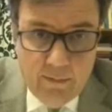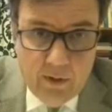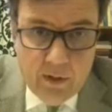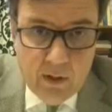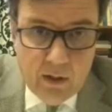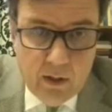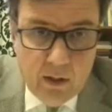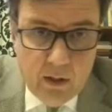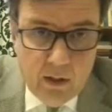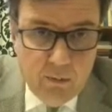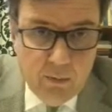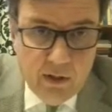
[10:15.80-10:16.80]

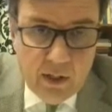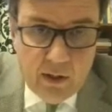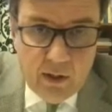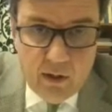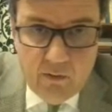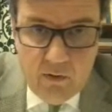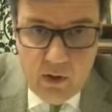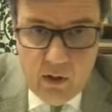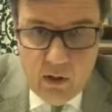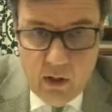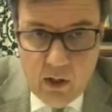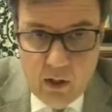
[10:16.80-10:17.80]
The percentage of our
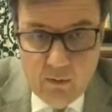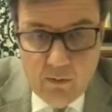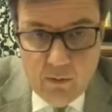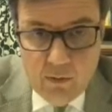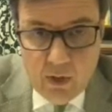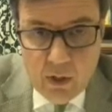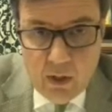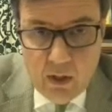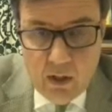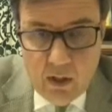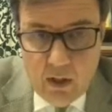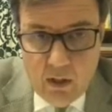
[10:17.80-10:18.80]
homes
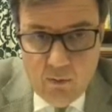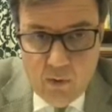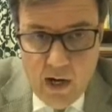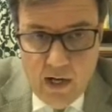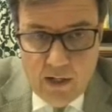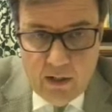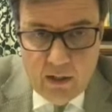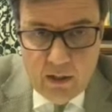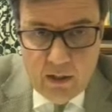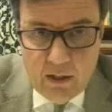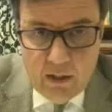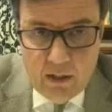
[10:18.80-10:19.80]

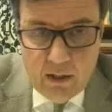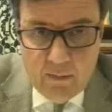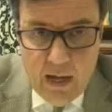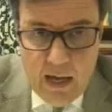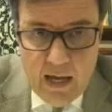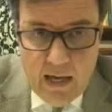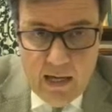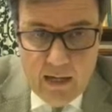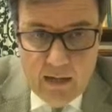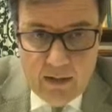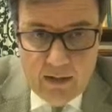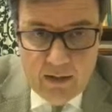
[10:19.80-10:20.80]
rated
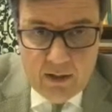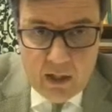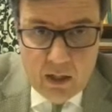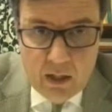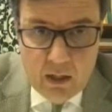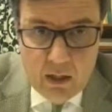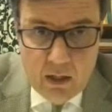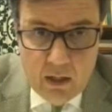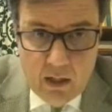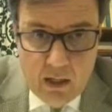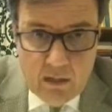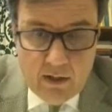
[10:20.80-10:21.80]
A to C
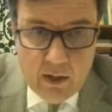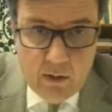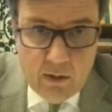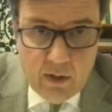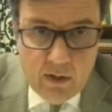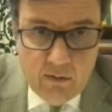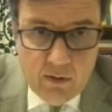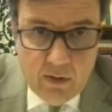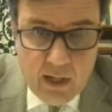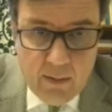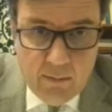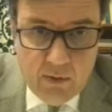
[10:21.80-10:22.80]
has increased from
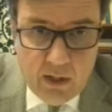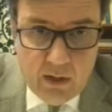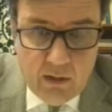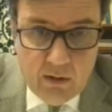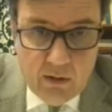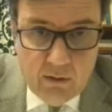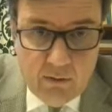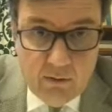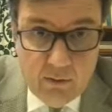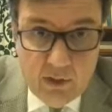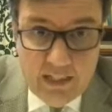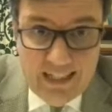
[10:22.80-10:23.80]
10% to
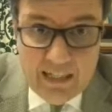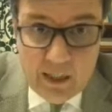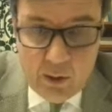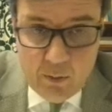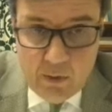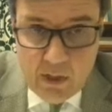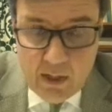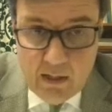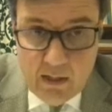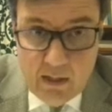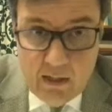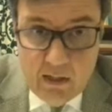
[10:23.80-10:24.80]
46%
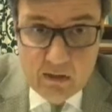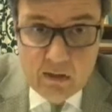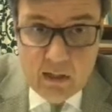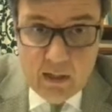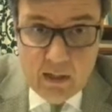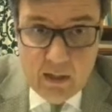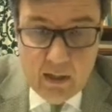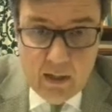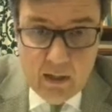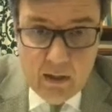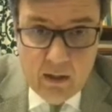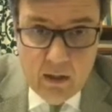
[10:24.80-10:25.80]
in the last decade